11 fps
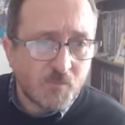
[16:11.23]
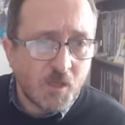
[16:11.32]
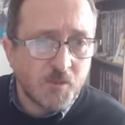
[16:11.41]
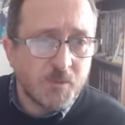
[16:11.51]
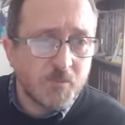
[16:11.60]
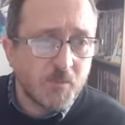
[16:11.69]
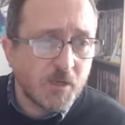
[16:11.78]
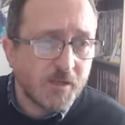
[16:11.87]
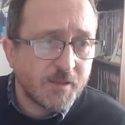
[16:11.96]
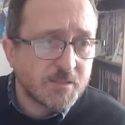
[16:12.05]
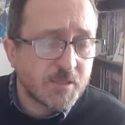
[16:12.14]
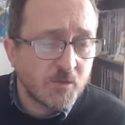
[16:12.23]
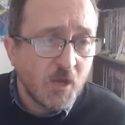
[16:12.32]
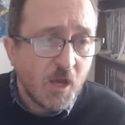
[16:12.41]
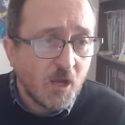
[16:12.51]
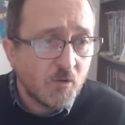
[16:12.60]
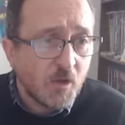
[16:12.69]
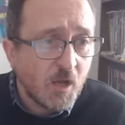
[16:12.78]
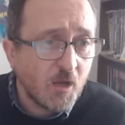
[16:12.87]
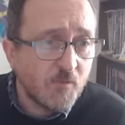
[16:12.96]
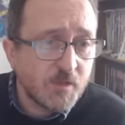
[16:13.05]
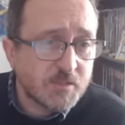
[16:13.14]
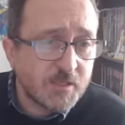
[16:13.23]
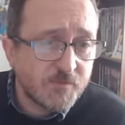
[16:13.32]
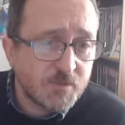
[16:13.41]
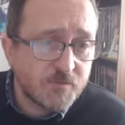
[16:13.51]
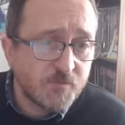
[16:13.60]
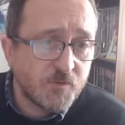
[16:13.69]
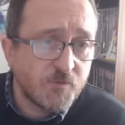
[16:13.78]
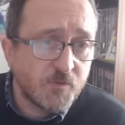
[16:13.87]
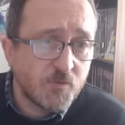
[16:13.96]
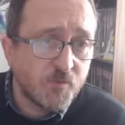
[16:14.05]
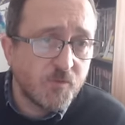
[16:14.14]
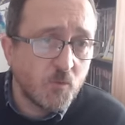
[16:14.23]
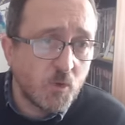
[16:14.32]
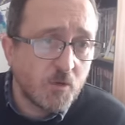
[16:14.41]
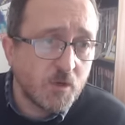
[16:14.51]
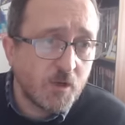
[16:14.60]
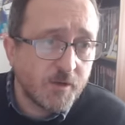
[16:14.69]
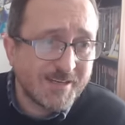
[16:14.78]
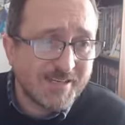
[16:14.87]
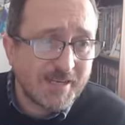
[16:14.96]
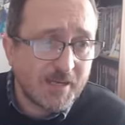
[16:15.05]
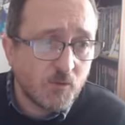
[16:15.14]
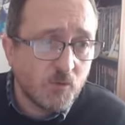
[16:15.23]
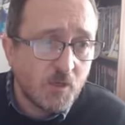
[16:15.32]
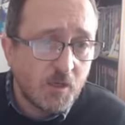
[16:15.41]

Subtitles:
other people might lay that. So hopefully that's given you some food for thought if you're wildcarding now.